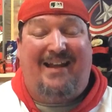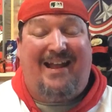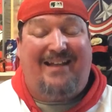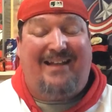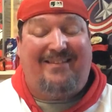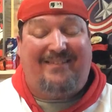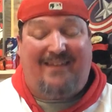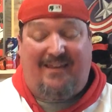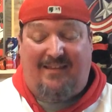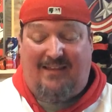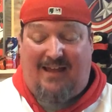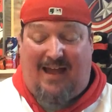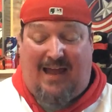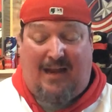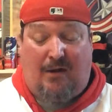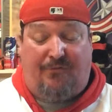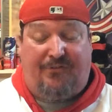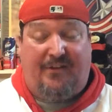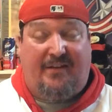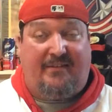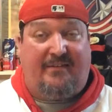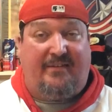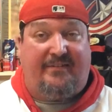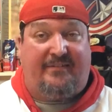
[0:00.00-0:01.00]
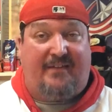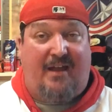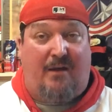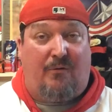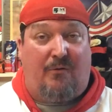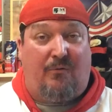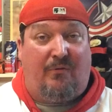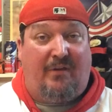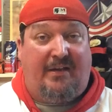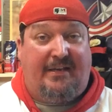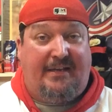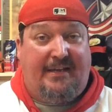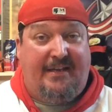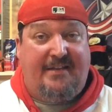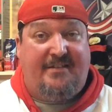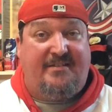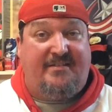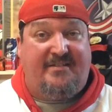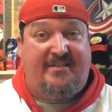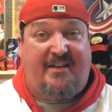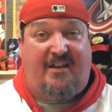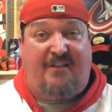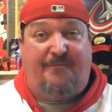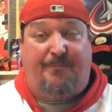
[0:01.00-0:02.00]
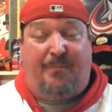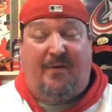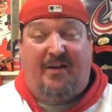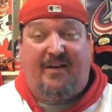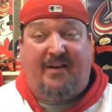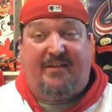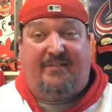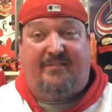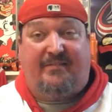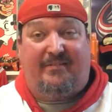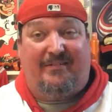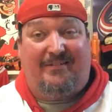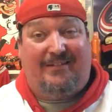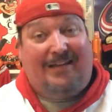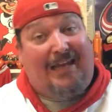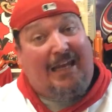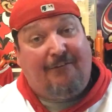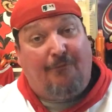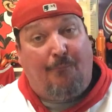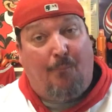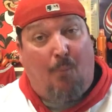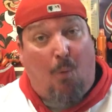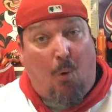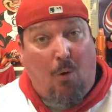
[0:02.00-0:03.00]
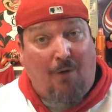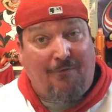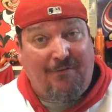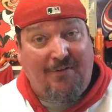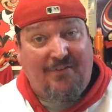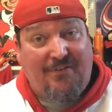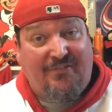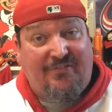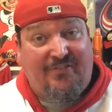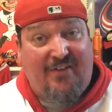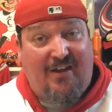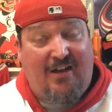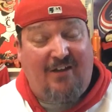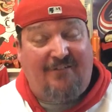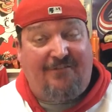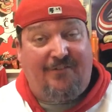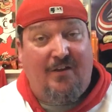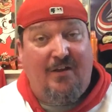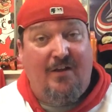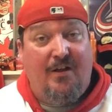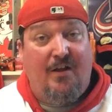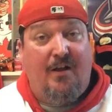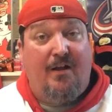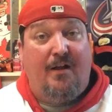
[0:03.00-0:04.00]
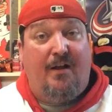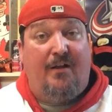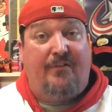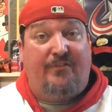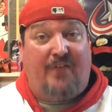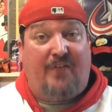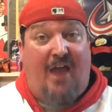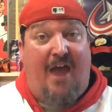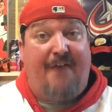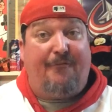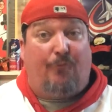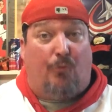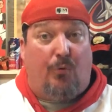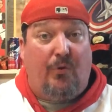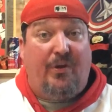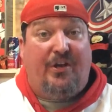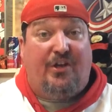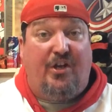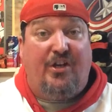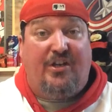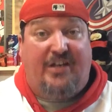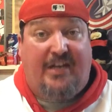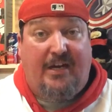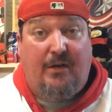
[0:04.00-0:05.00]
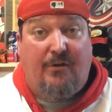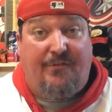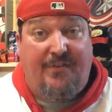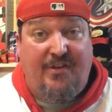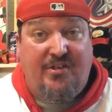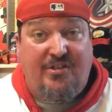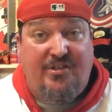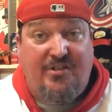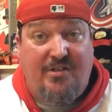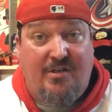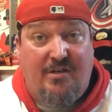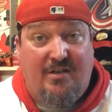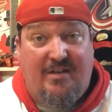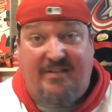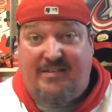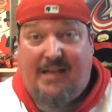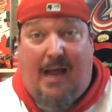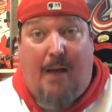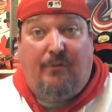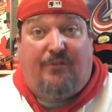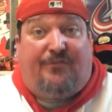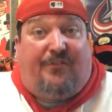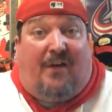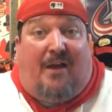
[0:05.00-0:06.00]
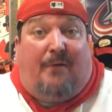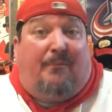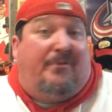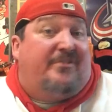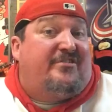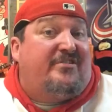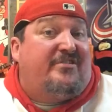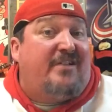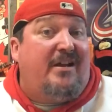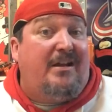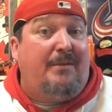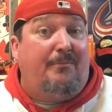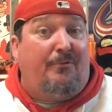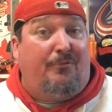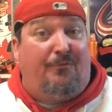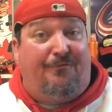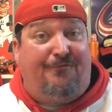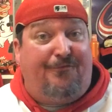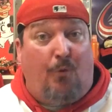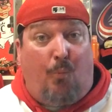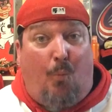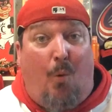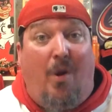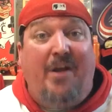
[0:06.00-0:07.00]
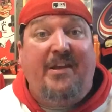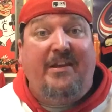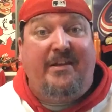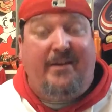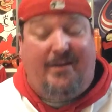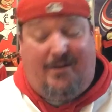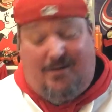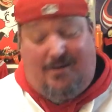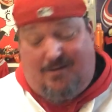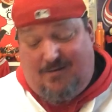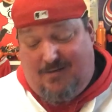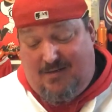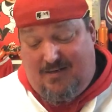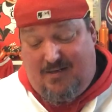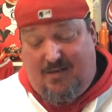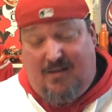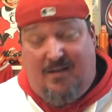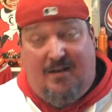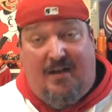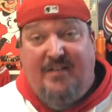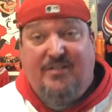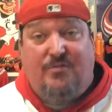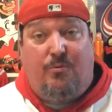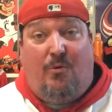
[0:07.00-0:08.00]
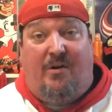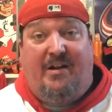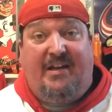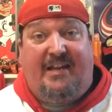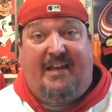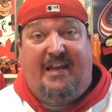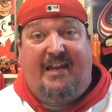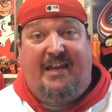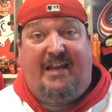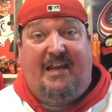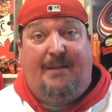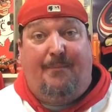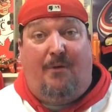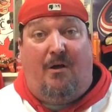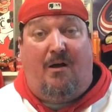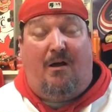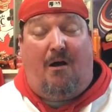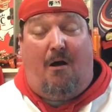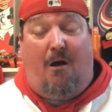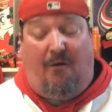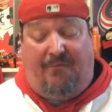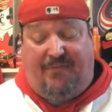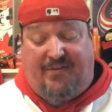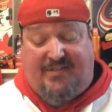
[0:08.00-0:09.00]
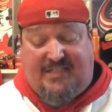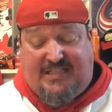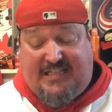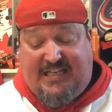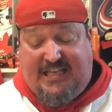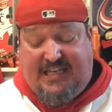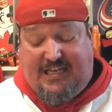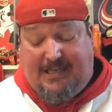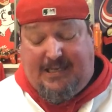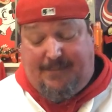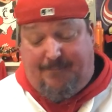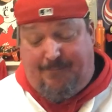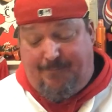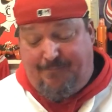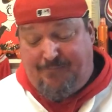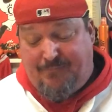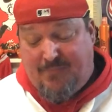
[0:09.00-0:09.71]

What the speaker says: Not that I don't think this guy really needs incentive, but it's even more of an incentive to have a really good year this year. Because I was fine we signed him for 1 year. I just wanted to get him on this team.